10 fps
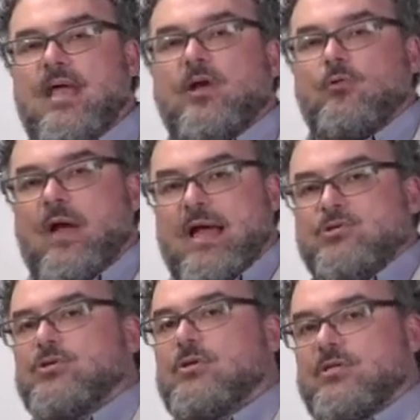make a
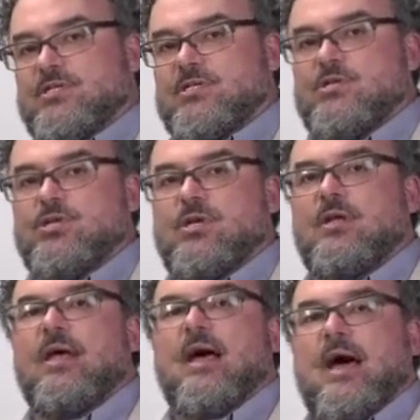rational decision
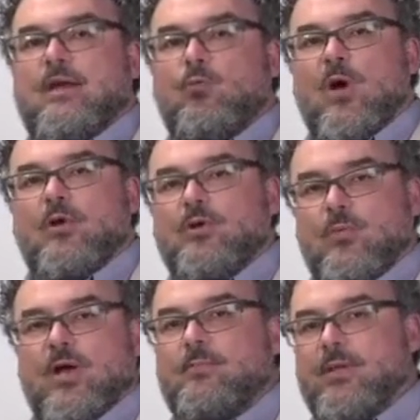on where you
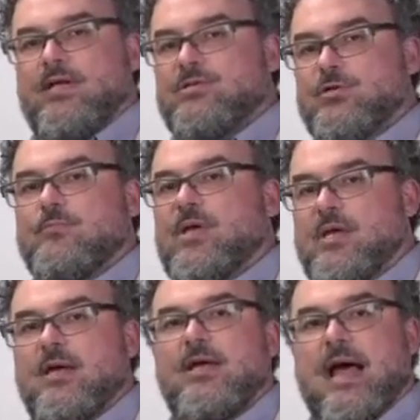want to place your
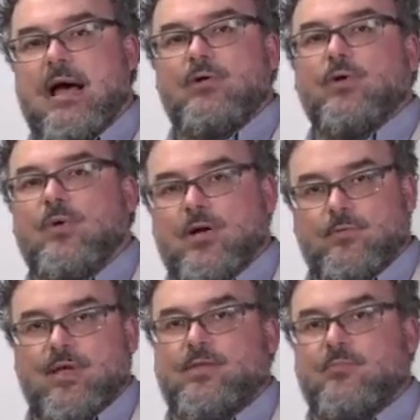media and how you want to
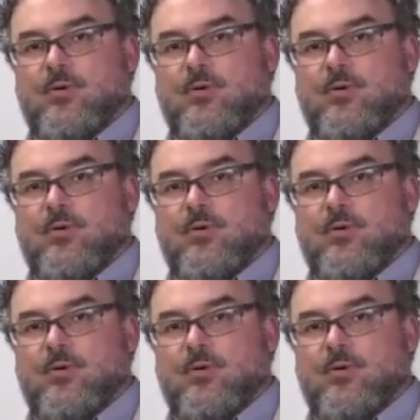run the